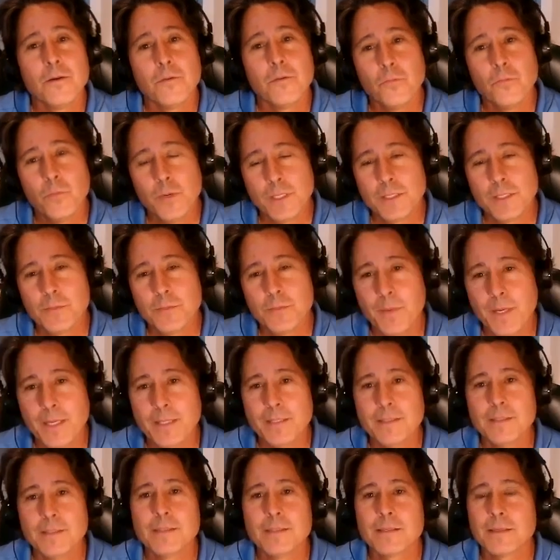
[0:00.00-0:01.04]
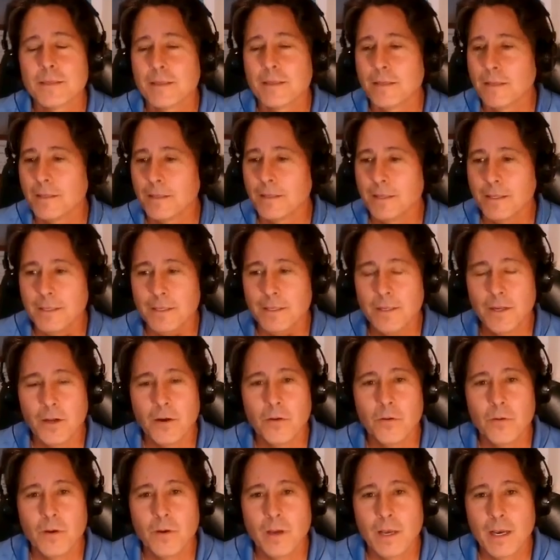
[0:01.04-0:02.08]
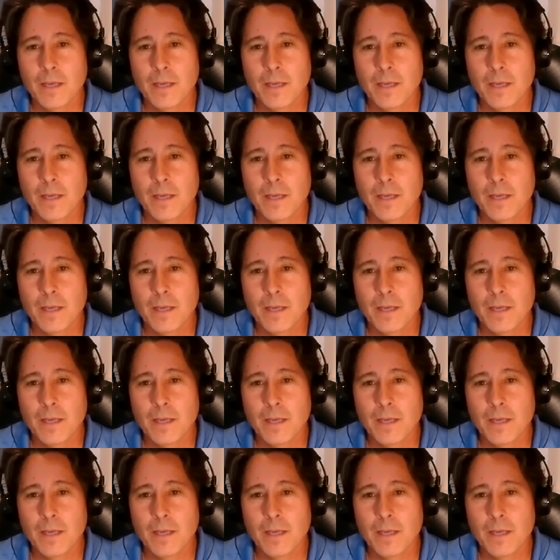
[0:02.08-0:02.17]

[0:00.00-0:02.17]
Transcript: which means, you know,